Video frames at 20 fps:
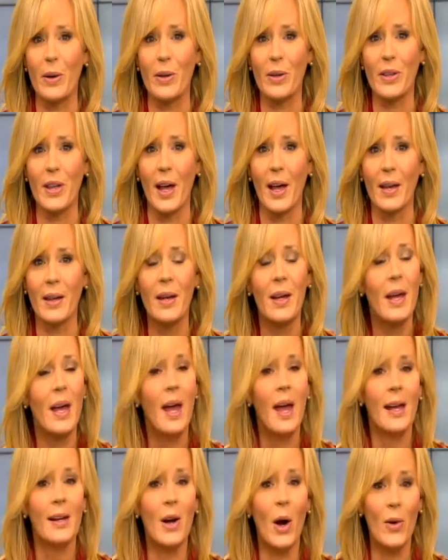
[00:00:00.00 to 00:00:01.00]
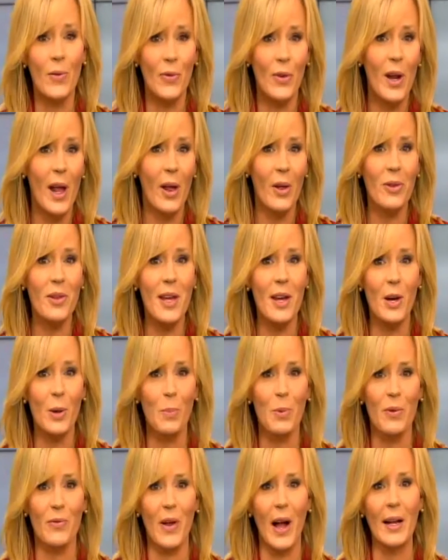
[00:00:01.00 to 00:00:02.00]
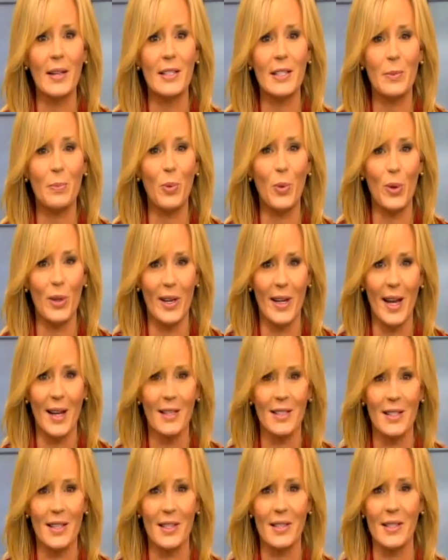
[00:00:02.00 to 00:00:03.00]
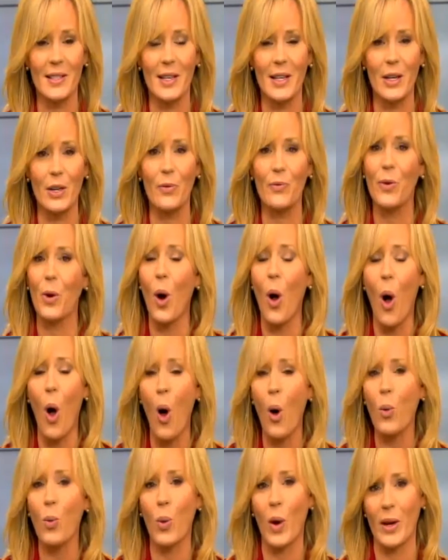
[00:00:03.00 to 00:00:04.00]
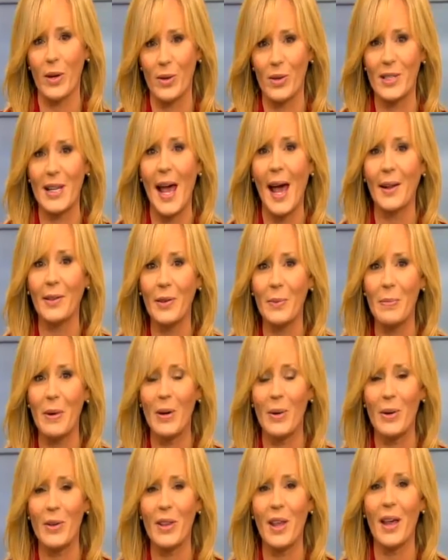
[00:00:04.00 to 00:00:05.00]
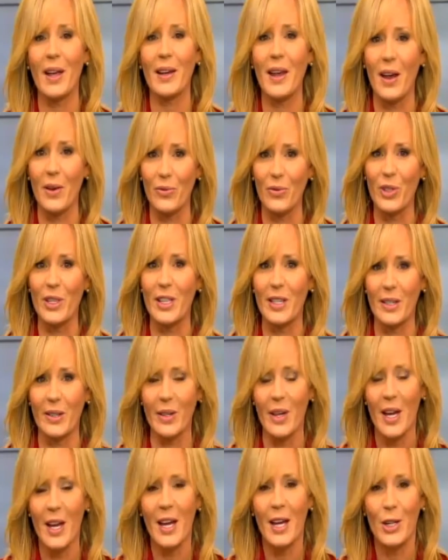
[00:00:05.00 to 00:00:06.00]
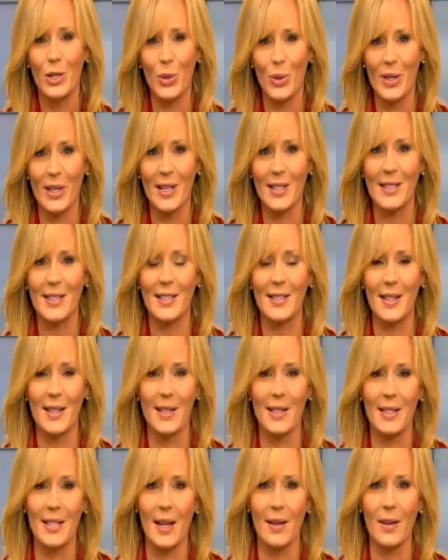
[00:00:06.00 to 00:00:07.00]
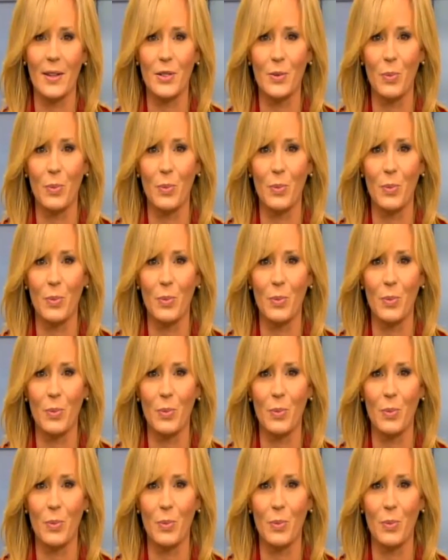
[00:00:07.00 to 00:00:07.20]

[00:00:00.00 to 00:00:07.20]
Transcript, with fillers: Marathon, and Hartford Healthcare provides support and access to care for all runners at the marathon every year. Joining us today to tell us